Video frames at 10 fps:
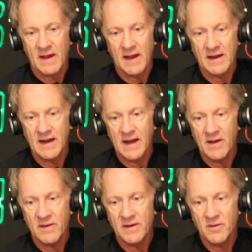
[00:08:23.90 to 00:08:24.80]
And
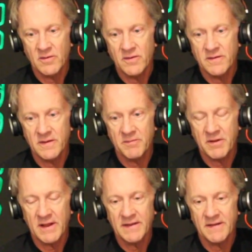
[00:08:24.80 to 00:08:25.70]
now, in order to
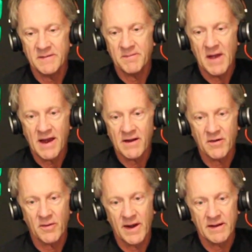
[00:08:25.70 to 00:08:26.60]
play this back
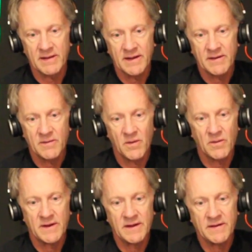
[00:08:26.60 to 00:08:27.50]
correctly, what
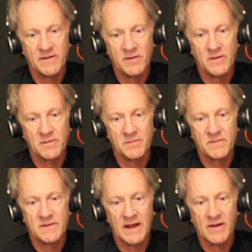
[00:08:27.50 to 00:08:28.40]
we need to do is
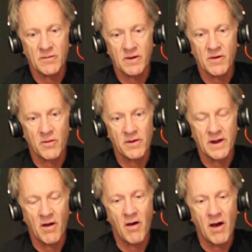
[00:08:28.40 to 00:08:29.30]
take
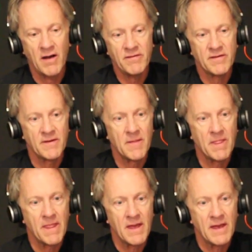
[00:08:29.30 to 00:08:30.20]
recording off,
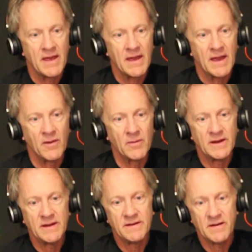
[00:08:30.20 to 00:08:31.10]
and we
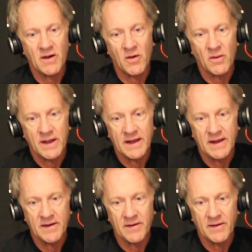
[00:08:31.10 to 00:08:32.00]
need to go
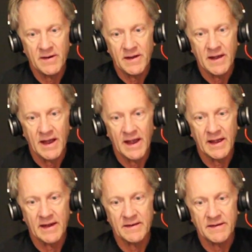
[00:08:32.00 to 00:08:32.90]
here,
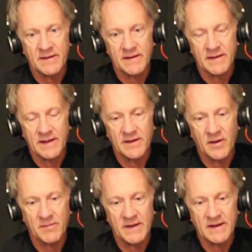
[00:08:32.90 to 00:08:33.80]
and in
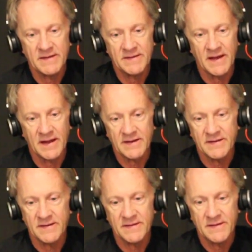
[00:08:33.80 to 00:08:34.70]
our MIDI
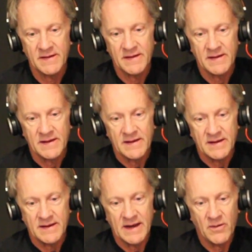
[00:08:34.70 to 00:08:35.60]
section,
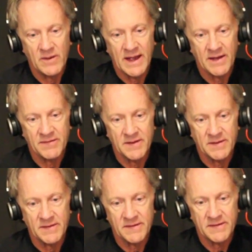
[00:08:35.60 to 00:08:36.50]
now we have
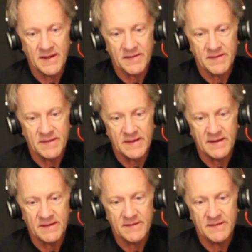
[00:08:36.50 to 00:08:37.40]
to set
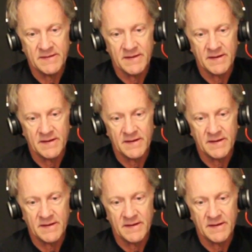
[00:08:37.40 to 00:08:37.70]
this